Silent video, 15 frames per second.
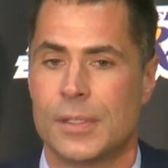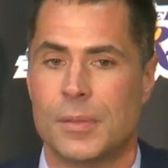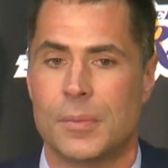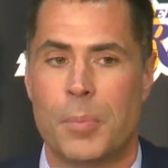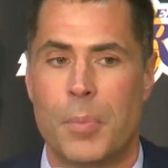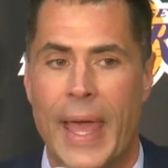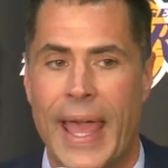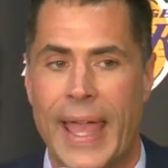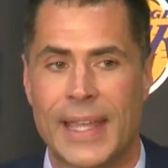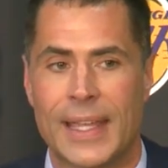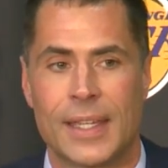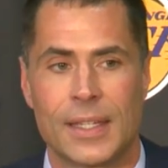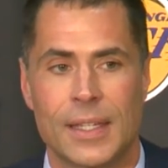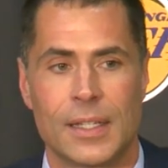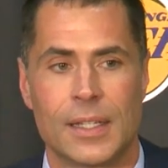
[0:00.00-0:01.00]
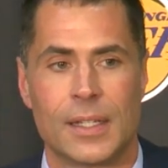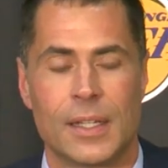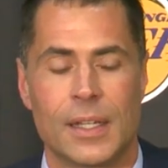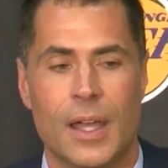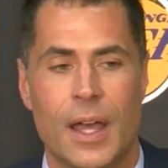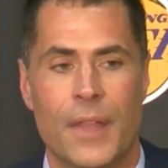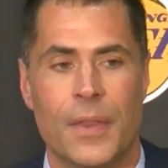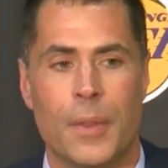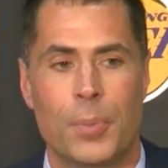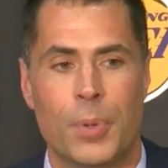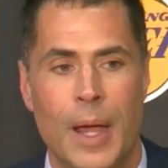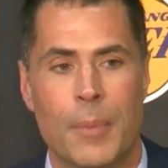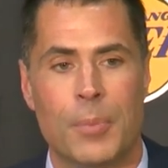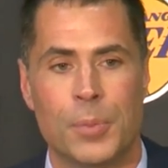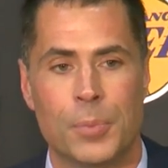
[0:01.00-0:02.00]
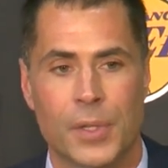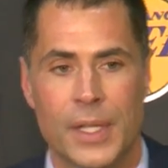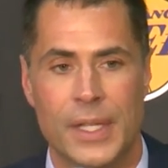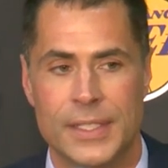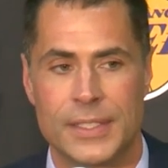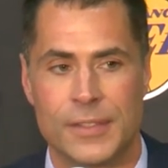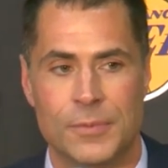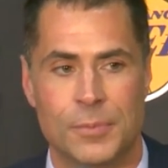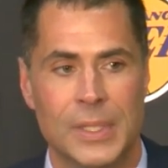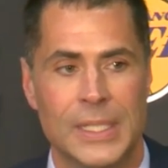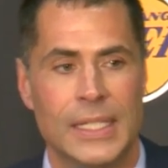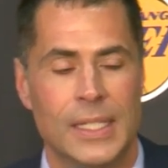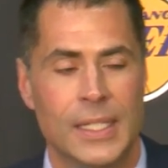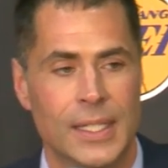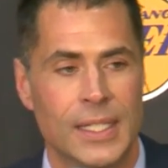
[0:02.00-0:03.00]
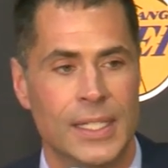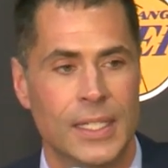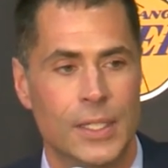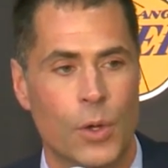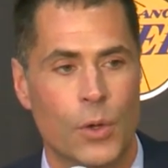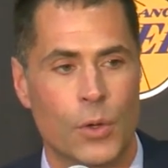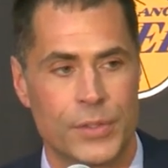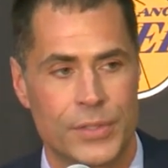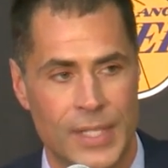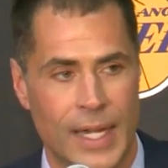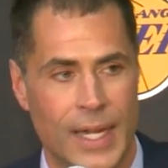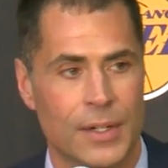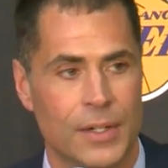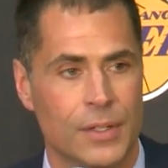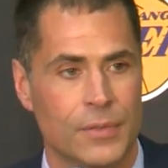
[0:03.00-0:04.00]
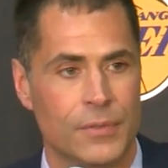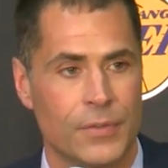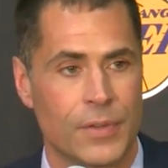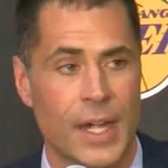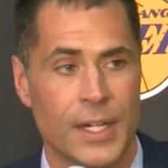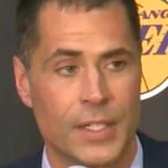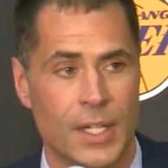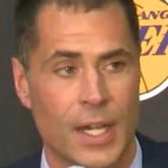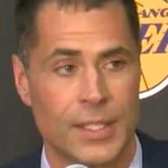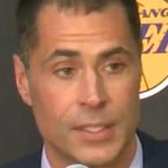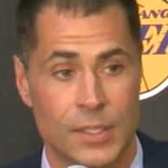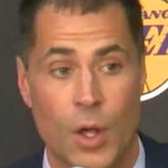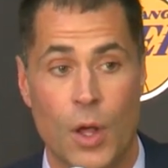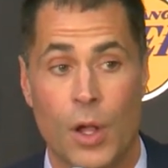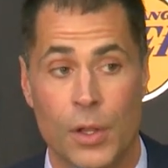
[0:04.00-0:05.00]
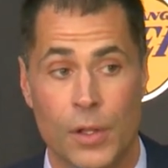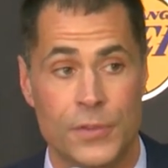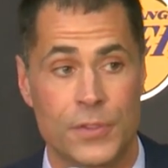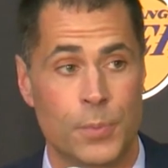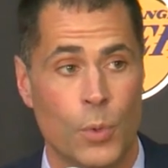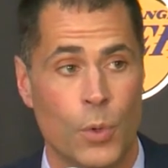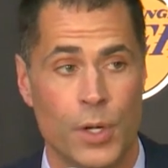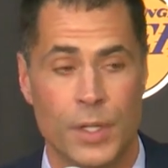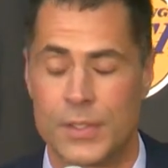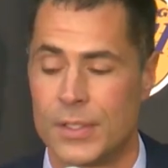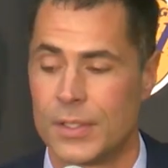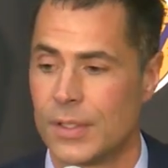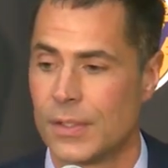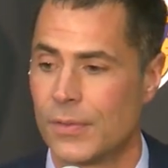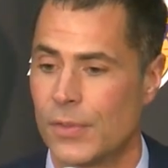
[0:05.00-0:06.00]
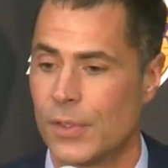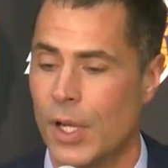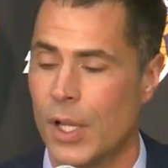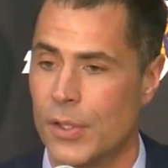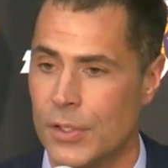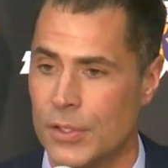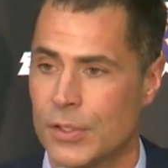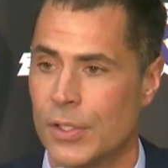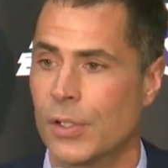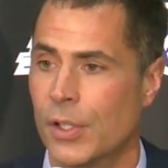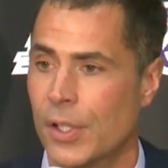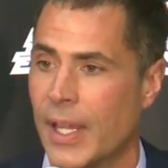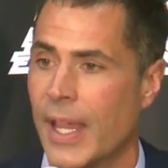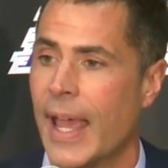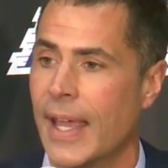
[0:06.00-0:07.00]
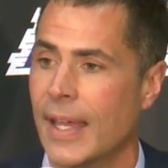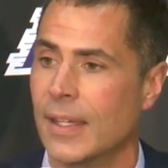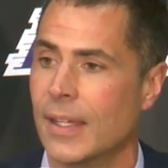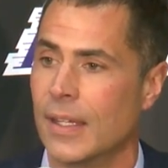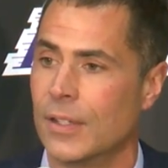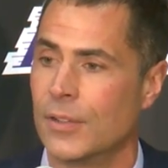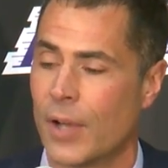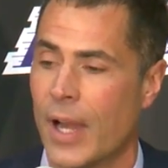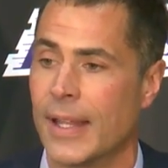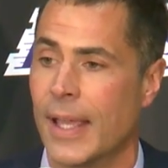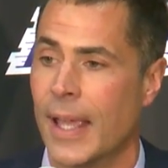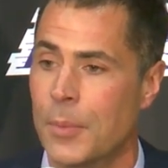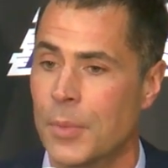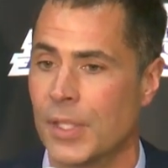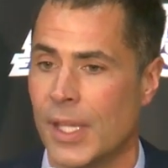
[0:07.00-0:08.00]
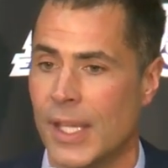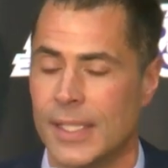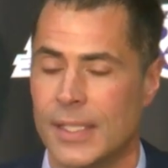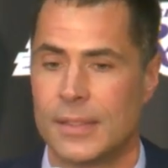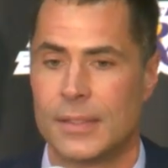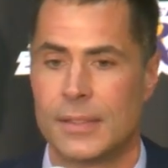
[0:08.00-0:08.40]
back on the proper place of being the gold standard franchise in all of sports, for others to look at and try to emulate,